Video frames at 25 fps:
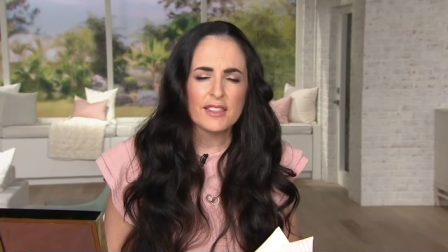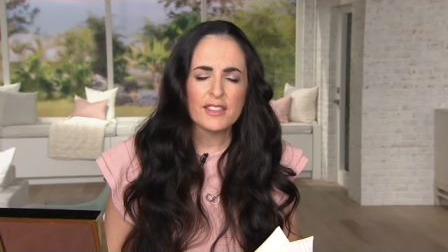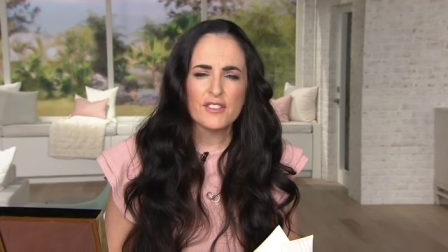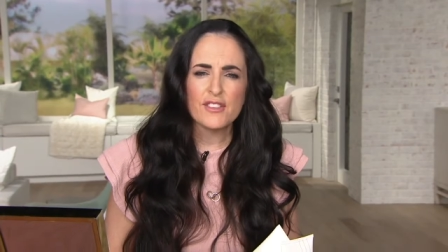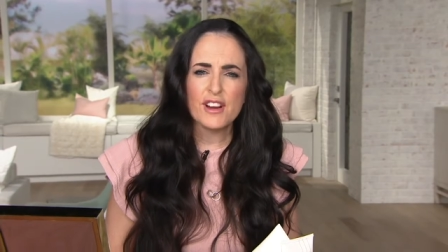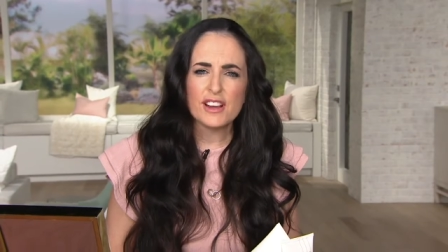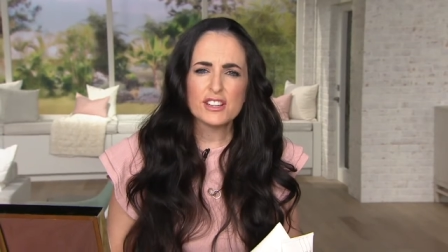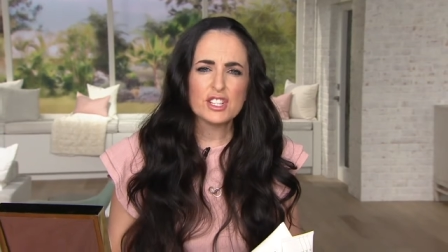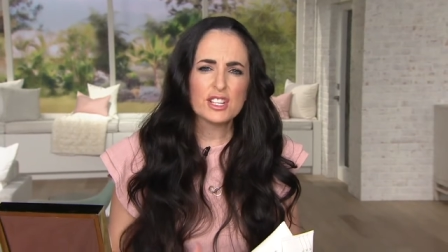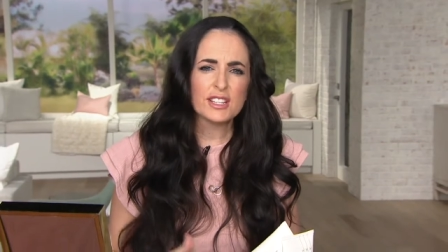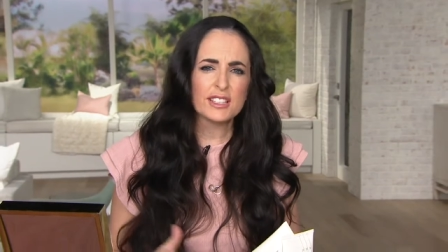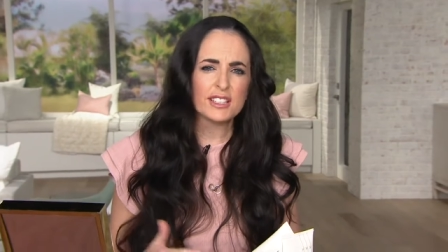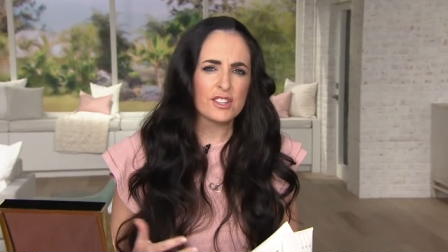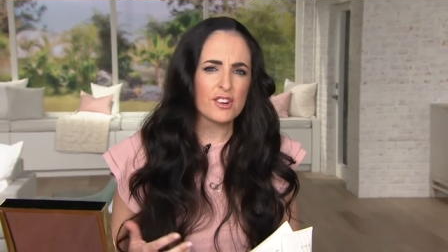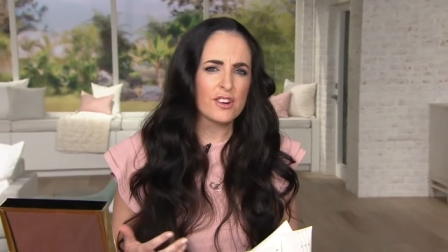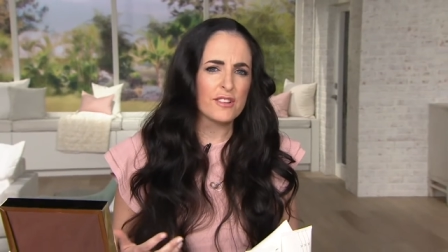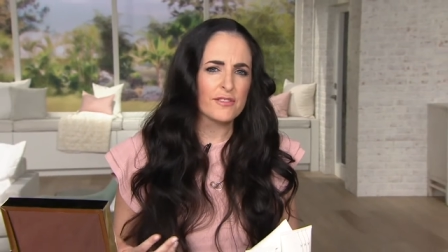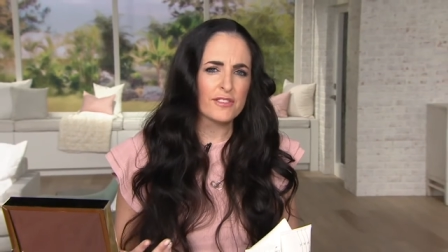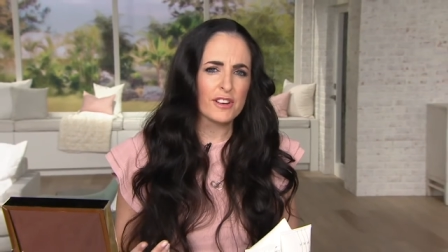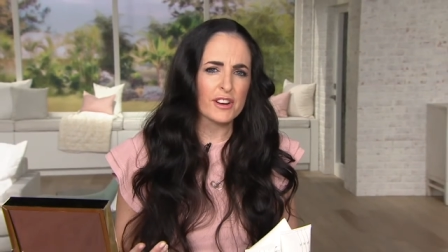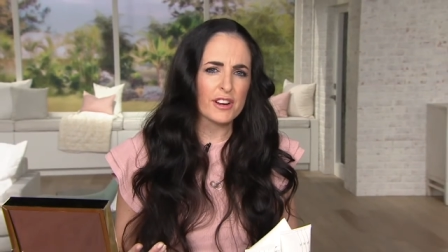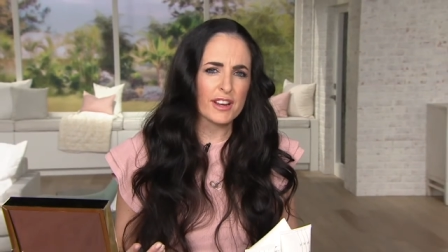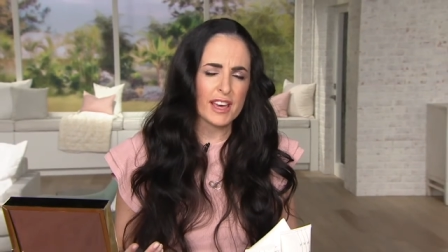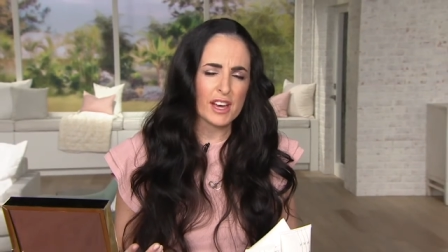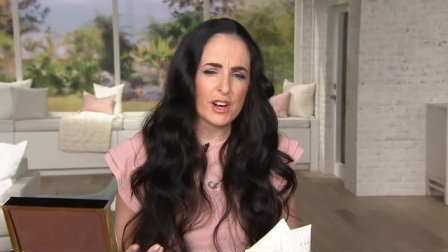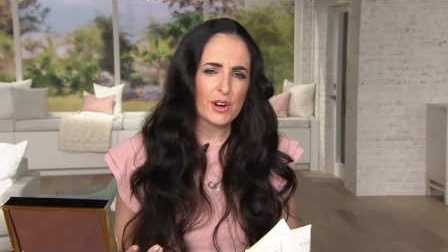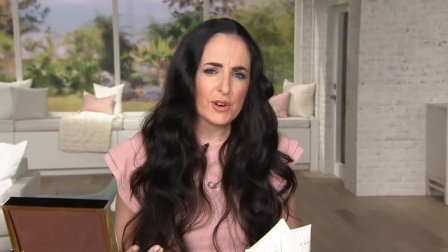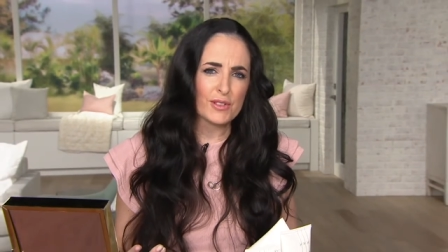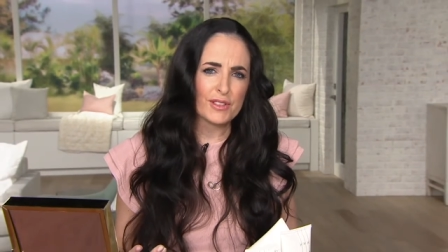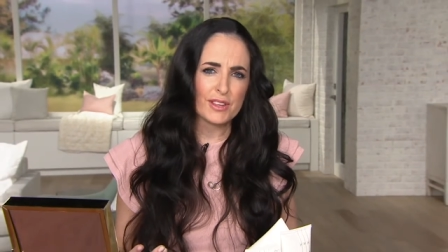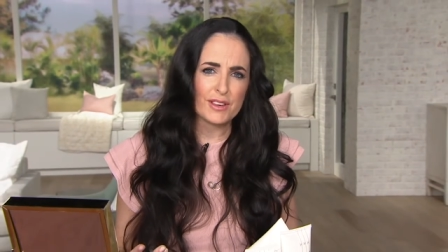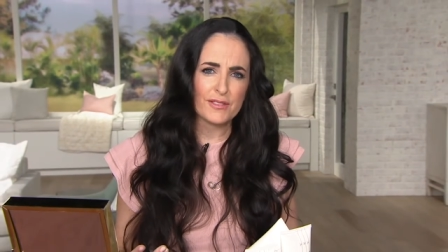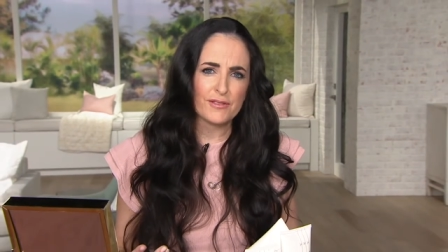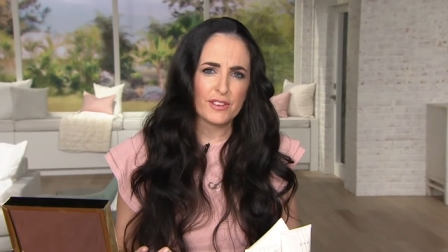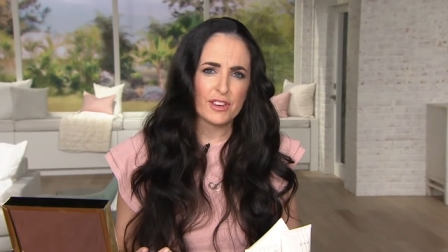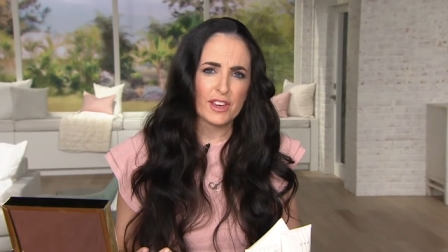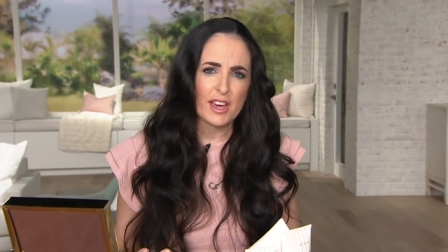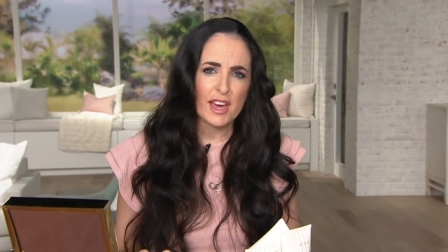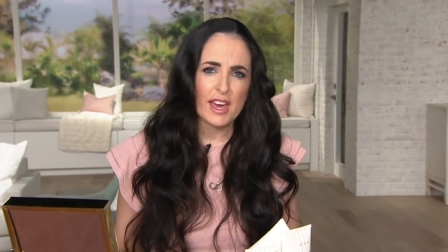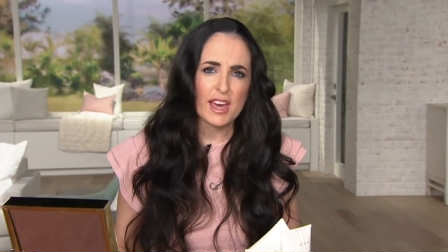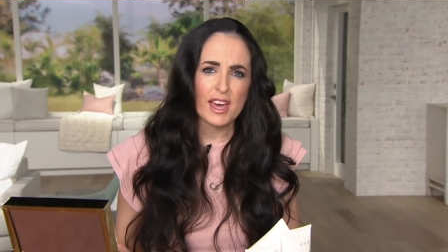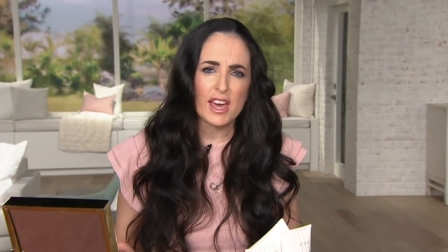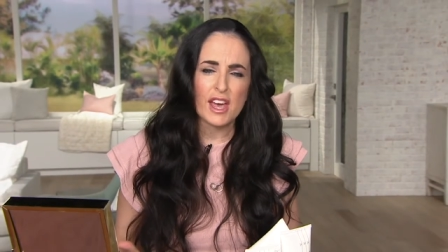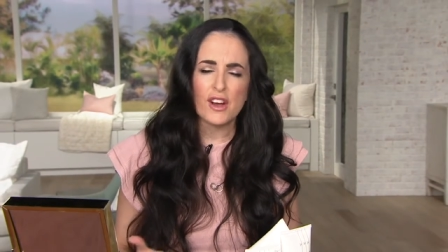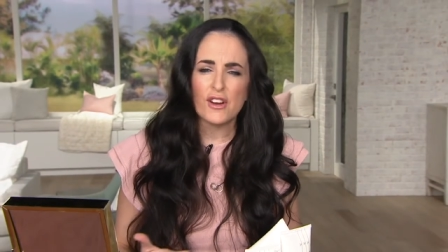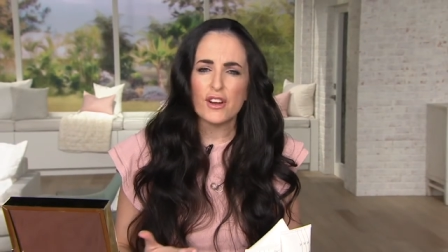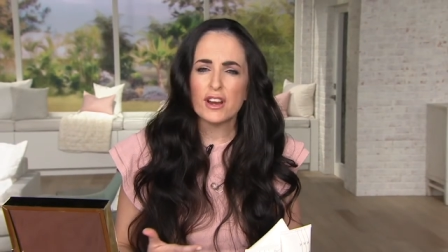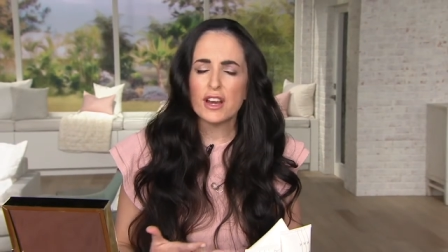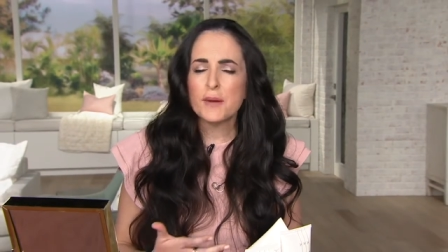They're actually not very healthy for your hair.